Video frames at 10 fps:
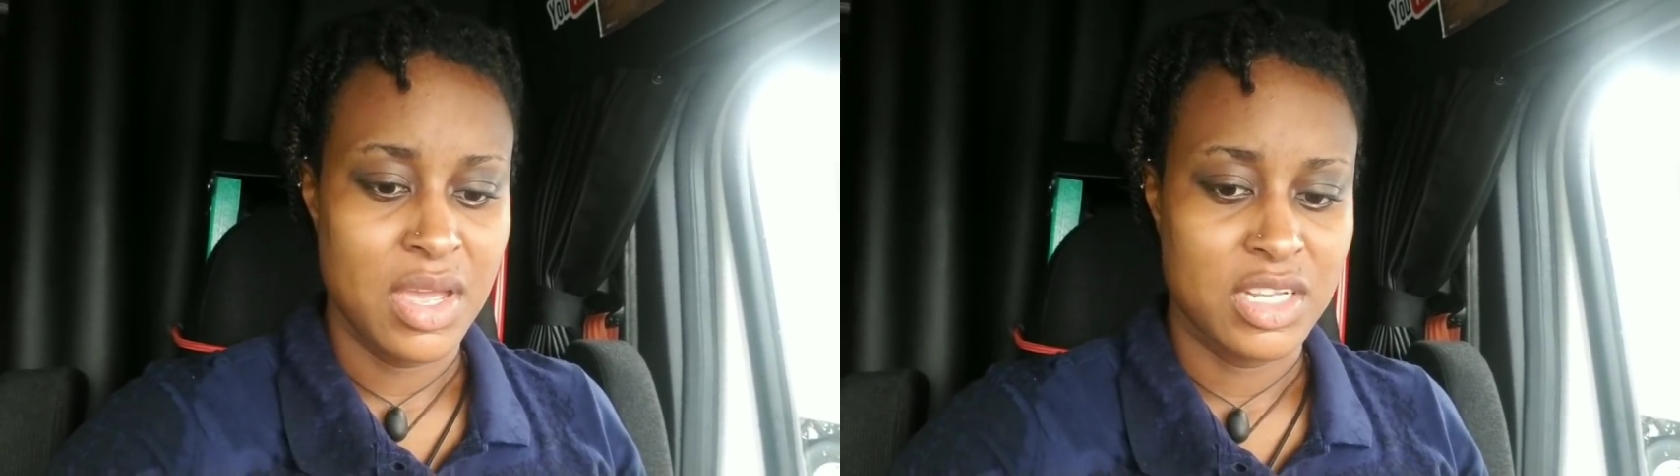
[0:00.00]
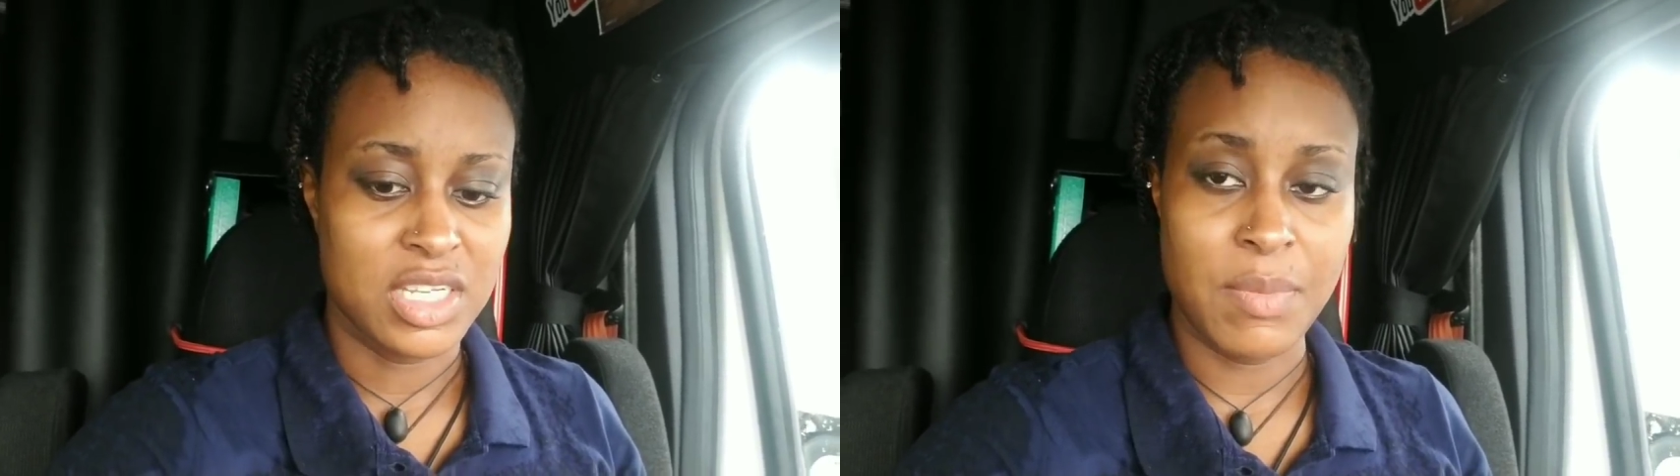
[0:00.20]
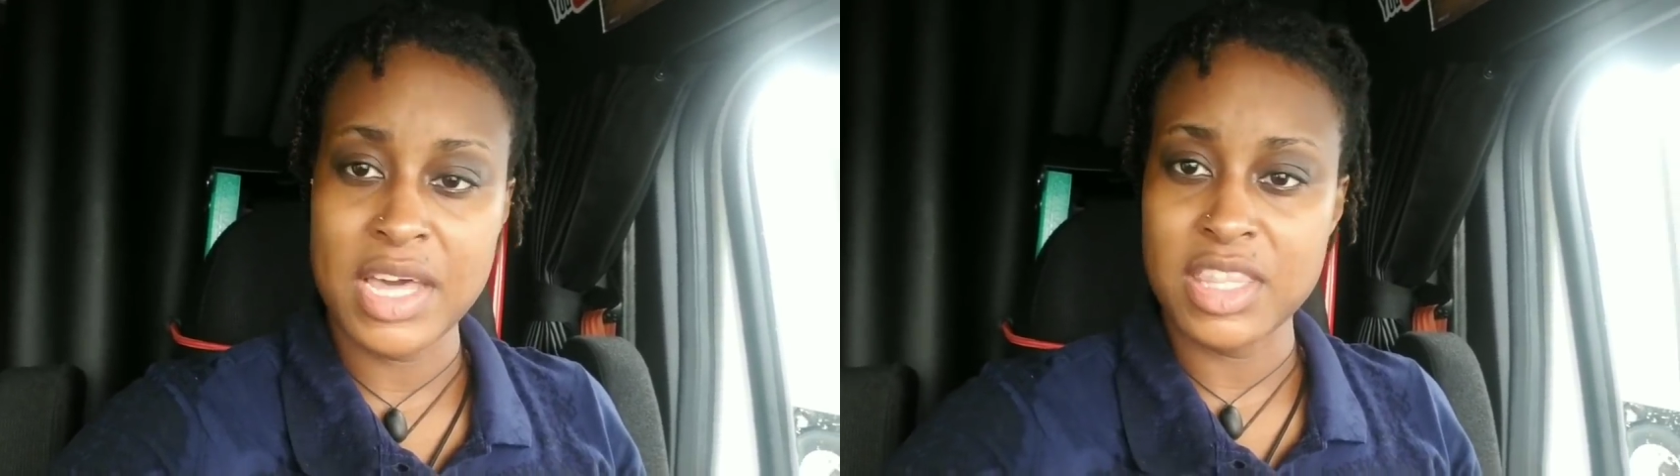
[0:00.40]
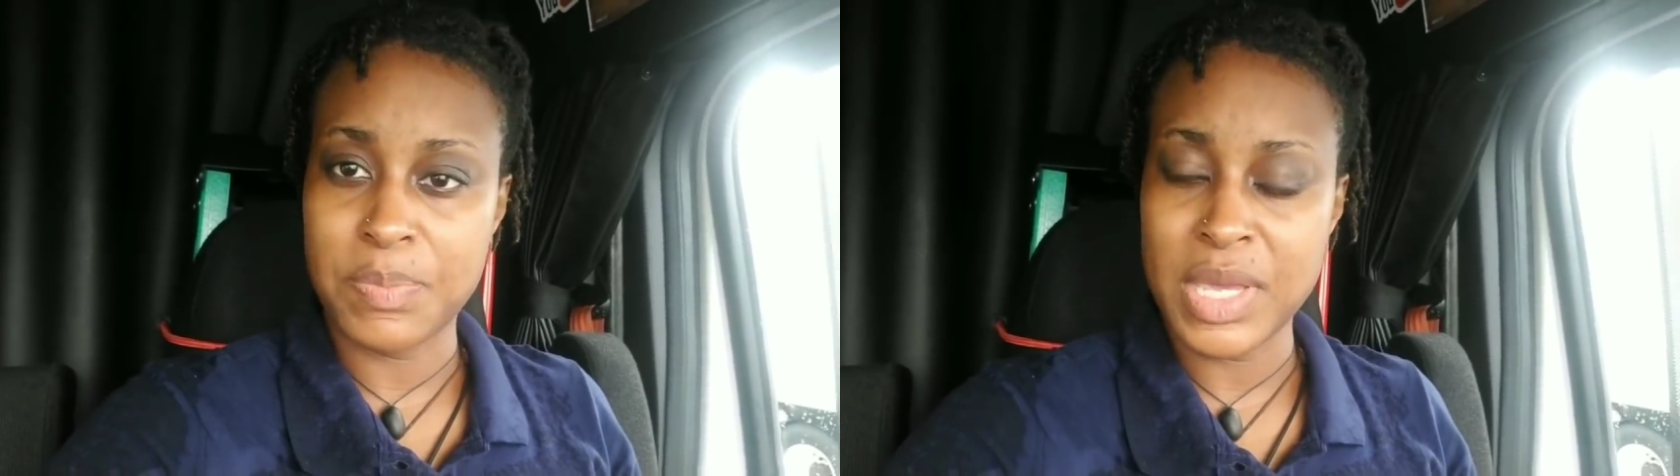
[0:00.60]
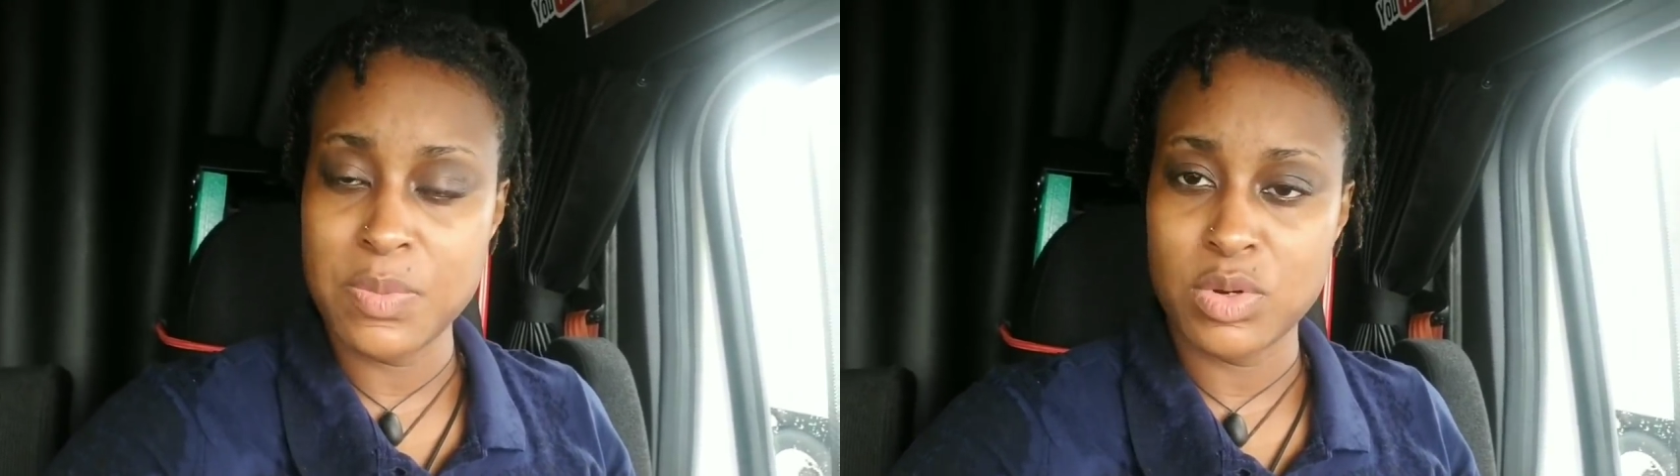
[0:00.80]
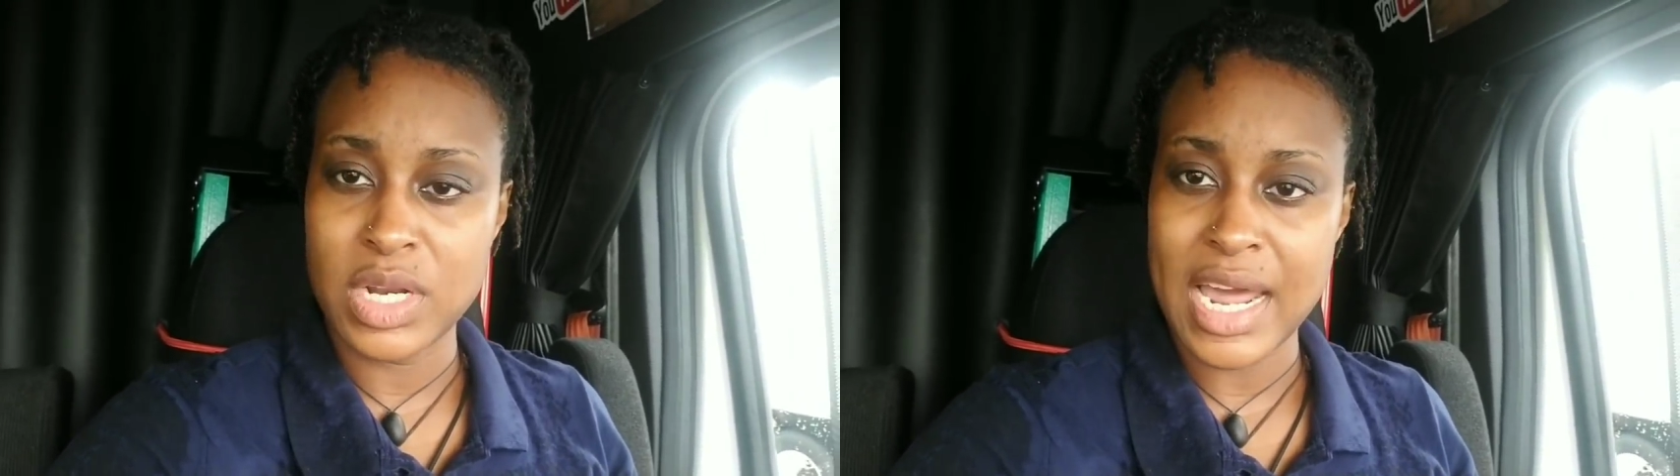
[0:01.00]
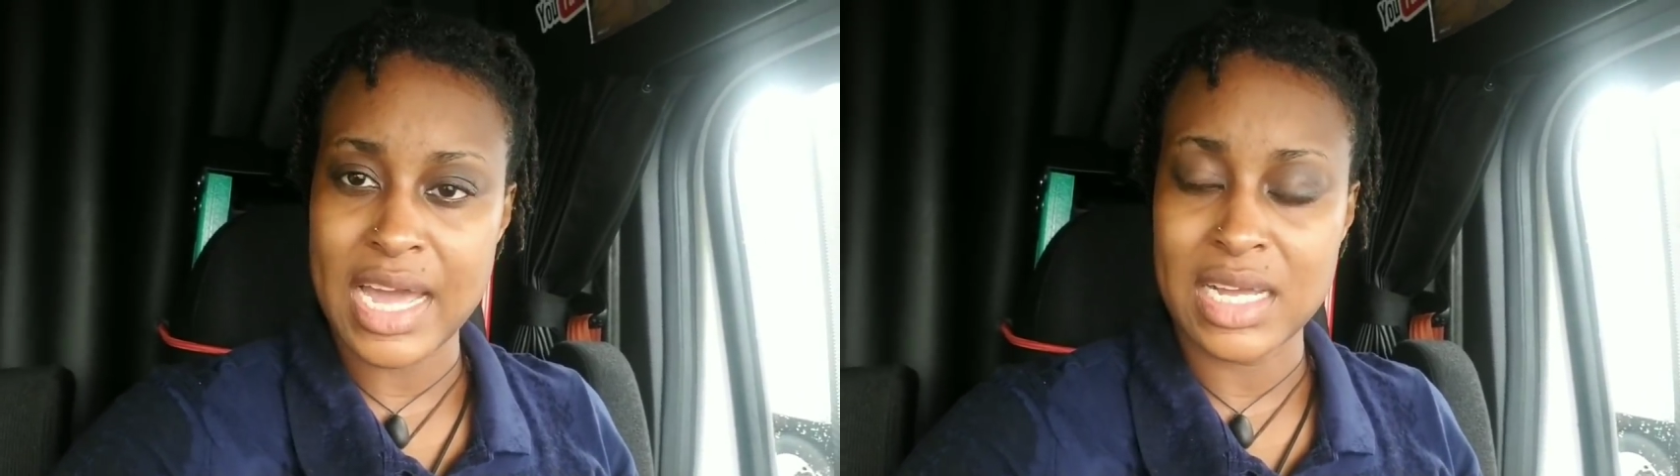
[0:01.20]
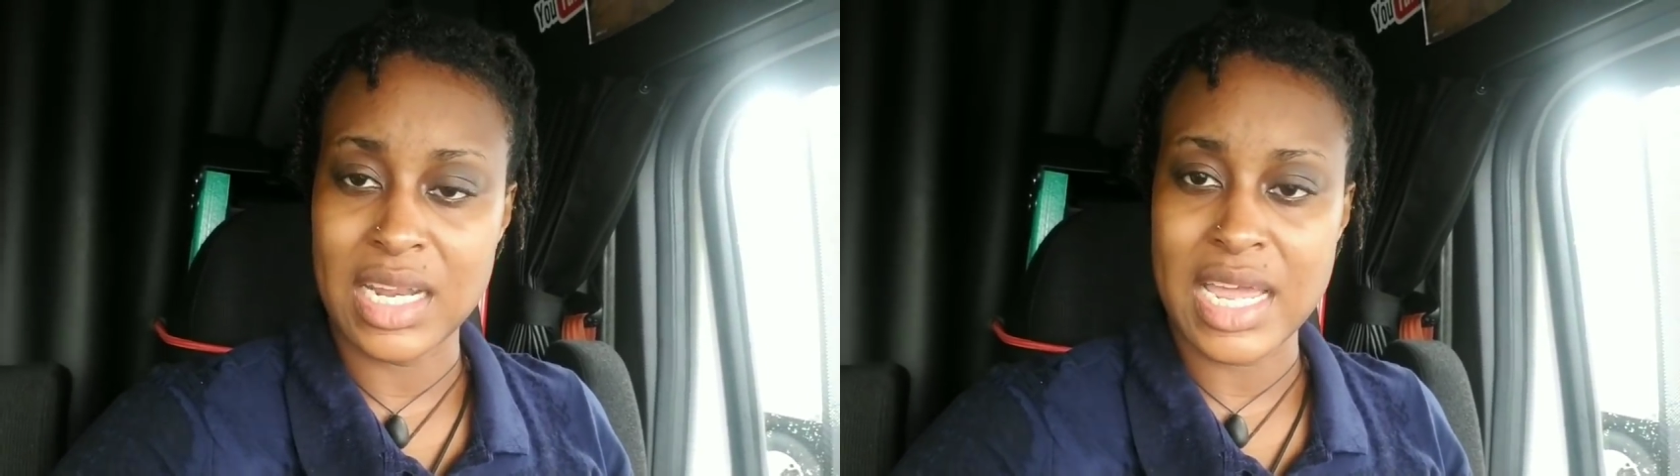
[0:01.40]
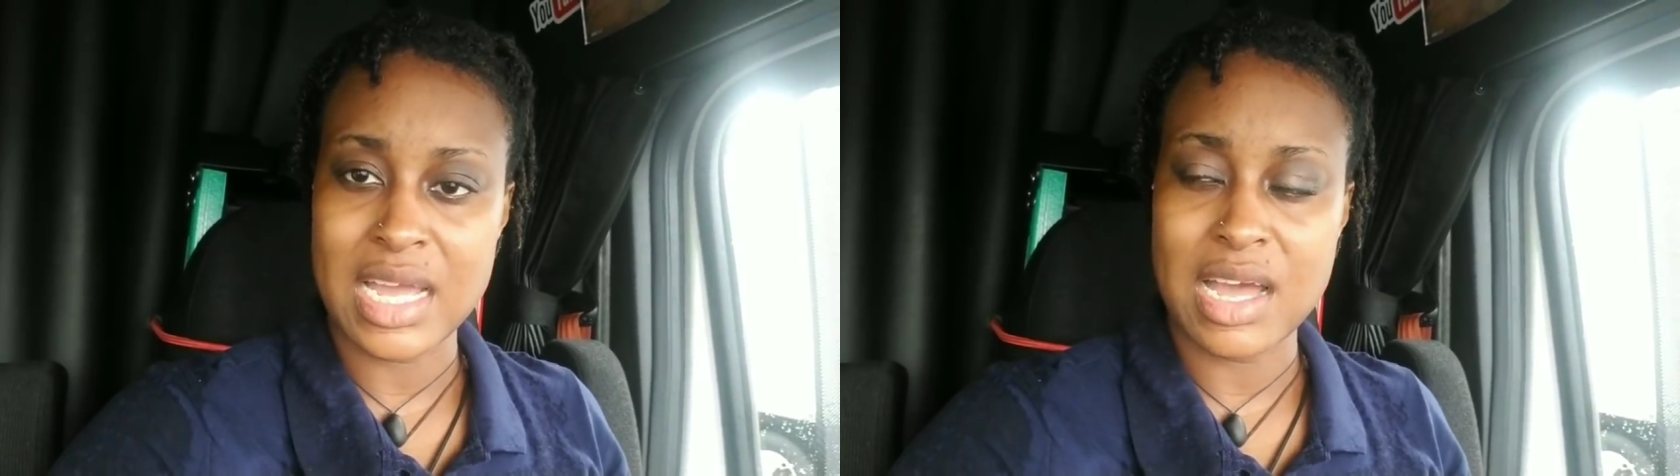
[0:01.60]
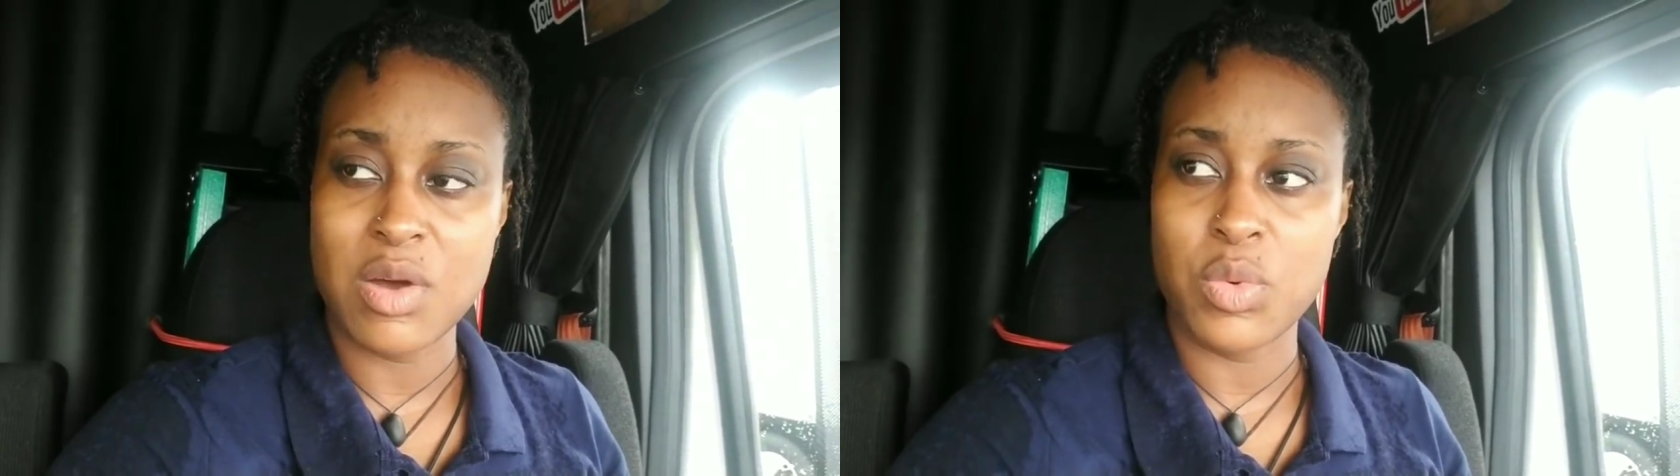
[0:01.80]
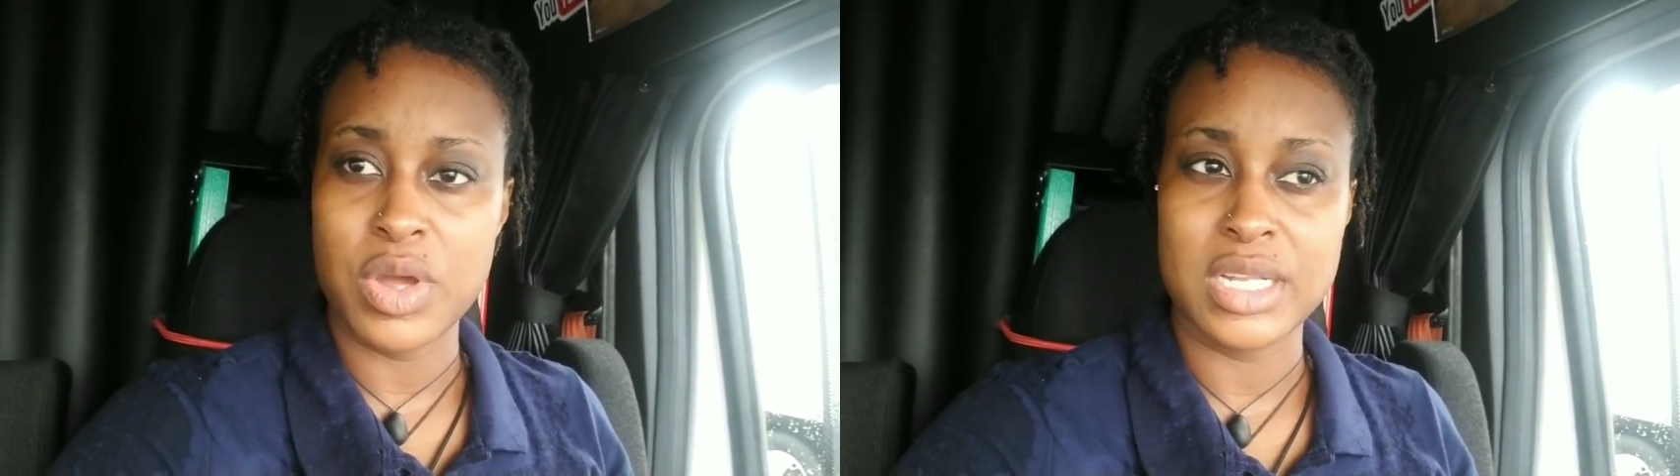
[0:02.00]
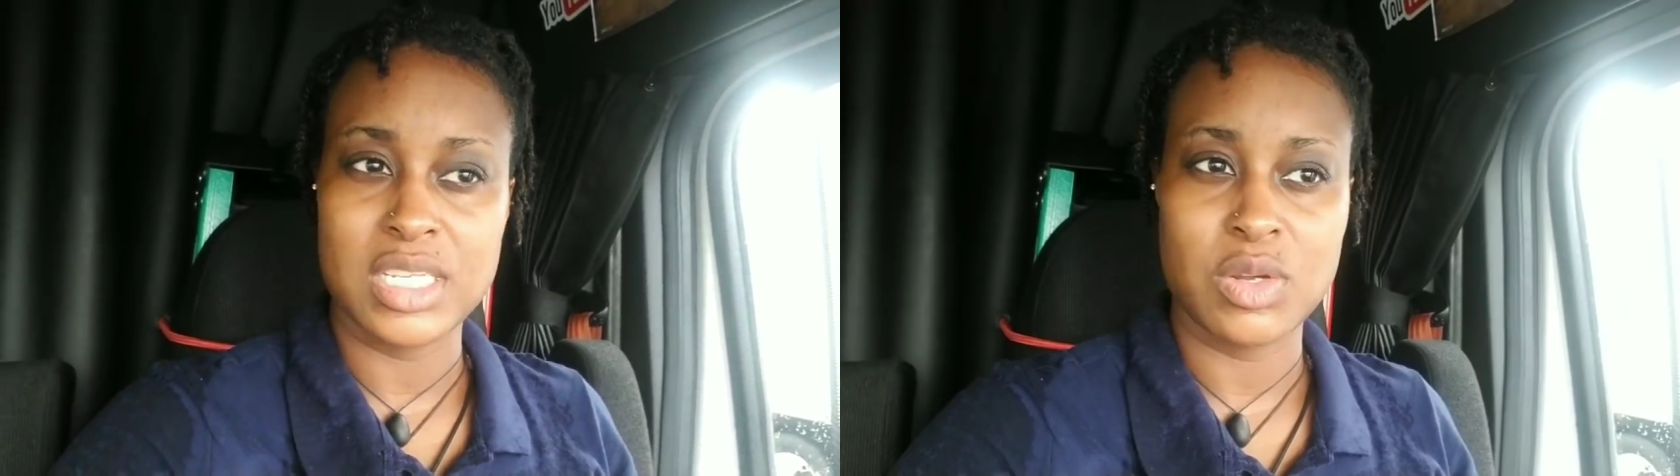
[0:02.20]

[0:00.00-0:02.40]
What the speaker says: some other people that I could link up with,